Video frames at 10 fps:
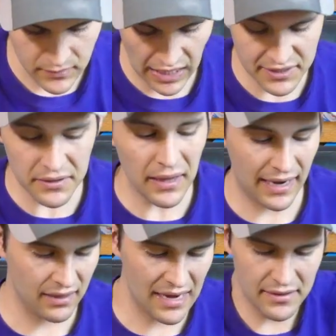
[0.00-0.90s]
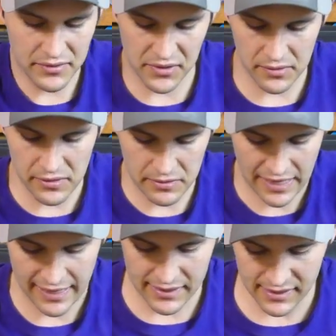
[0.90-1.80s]
I like the Zulu
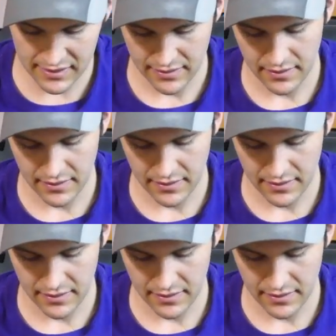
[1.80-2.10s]
case.